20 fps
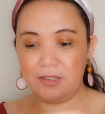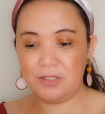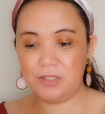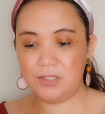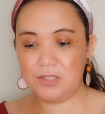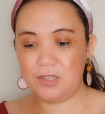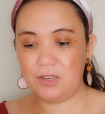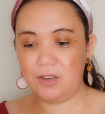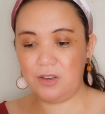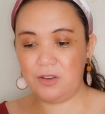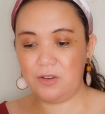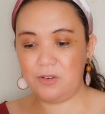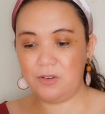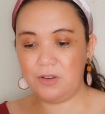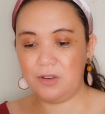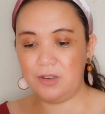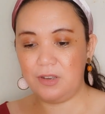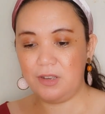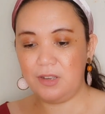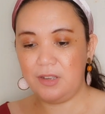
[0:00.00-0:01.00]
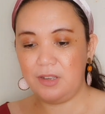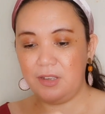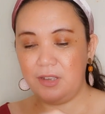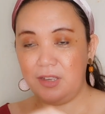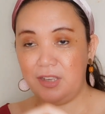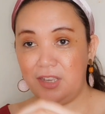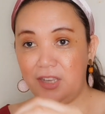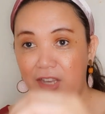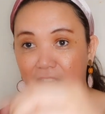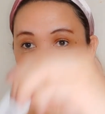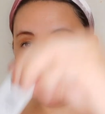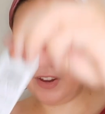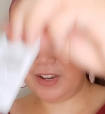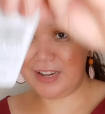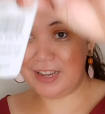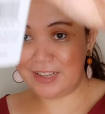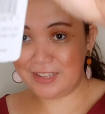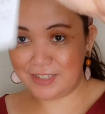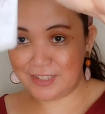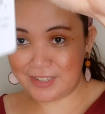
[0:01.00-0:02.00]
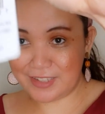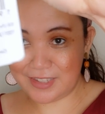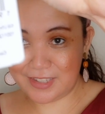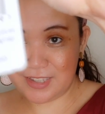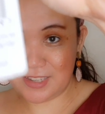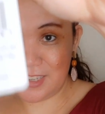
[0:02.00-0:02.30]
So here it is.